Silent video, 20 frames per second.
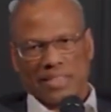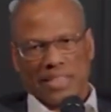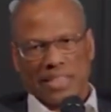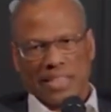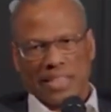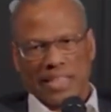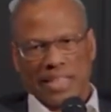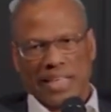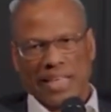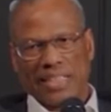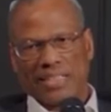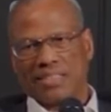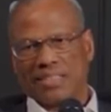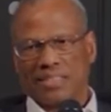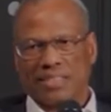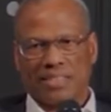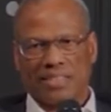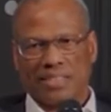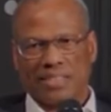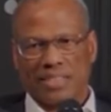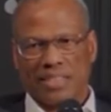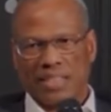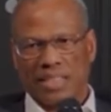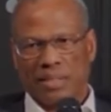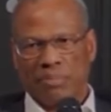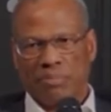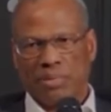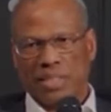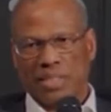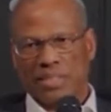less
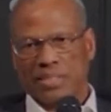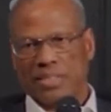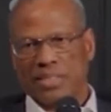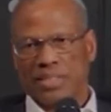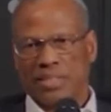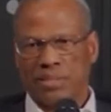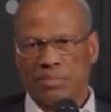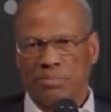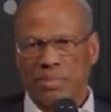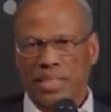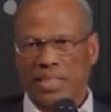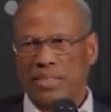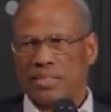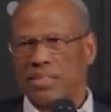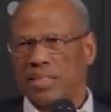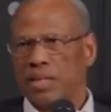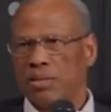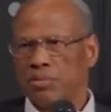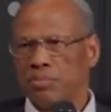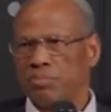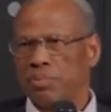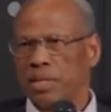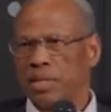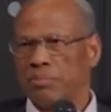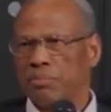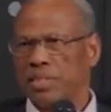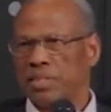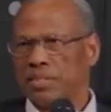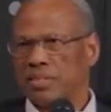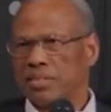ability to make down
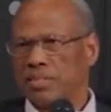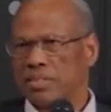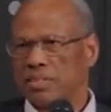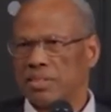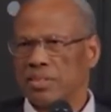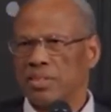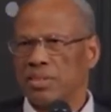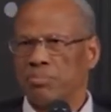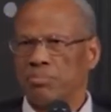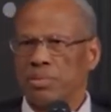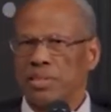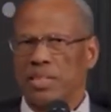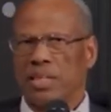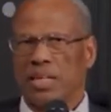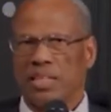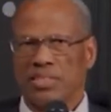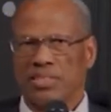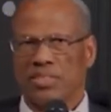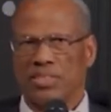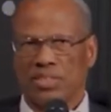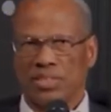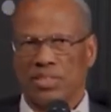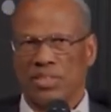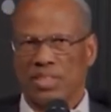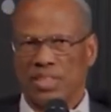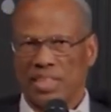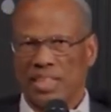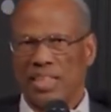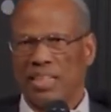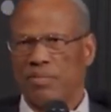payments beyond
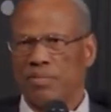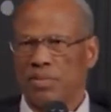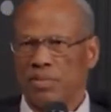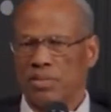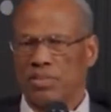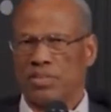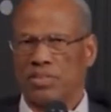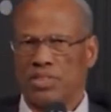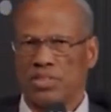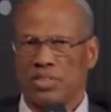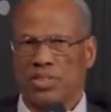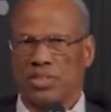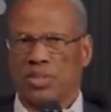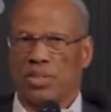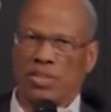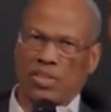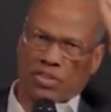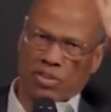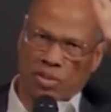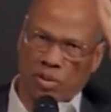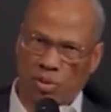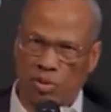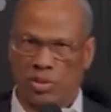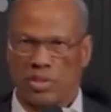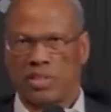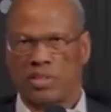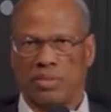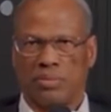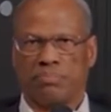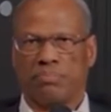certain levels and so on, those
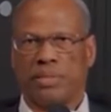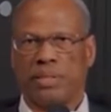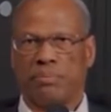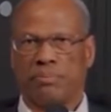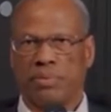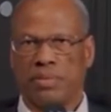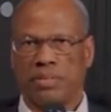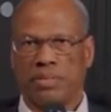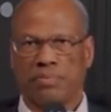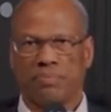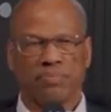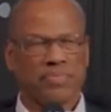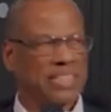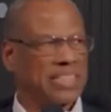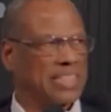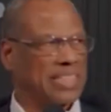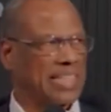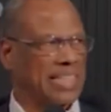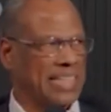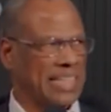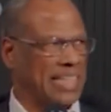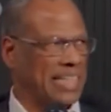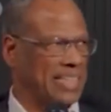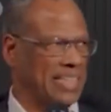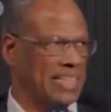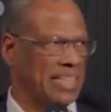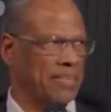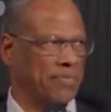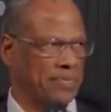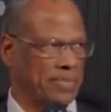are the people that get
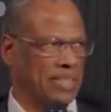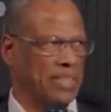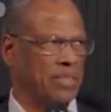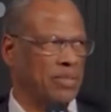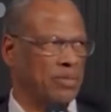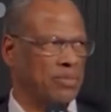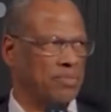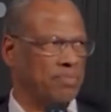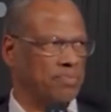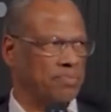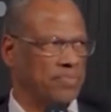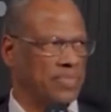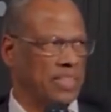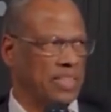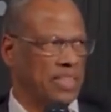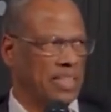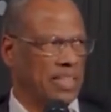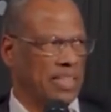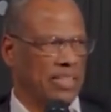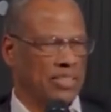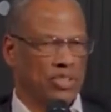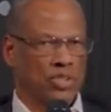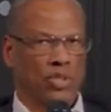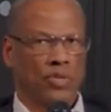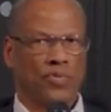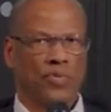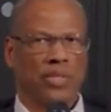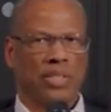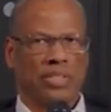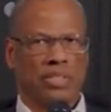left out. And so
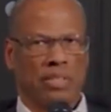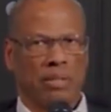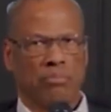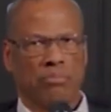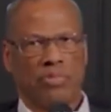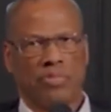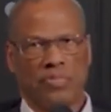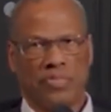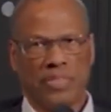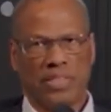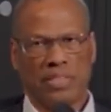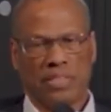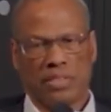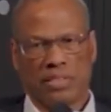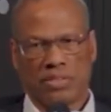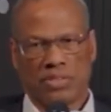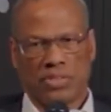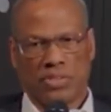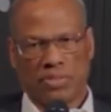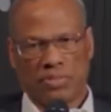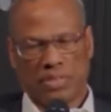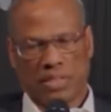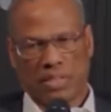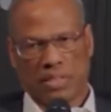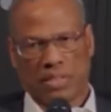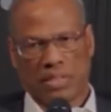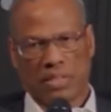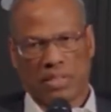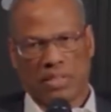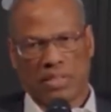for a number of years during
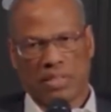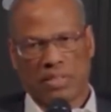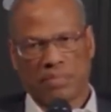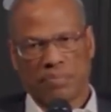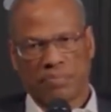the